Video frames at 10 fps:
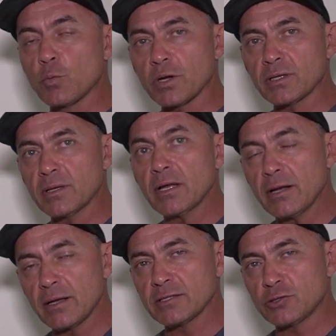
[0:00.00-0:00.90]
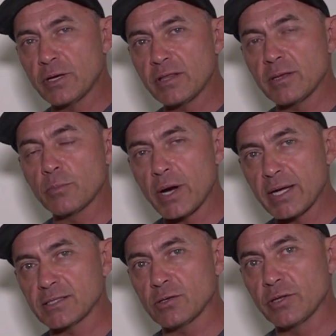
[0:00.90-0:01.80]
what strength it
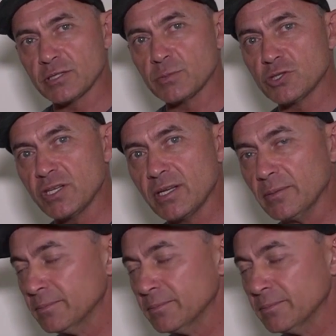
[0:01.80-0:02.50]
breaks on this machine.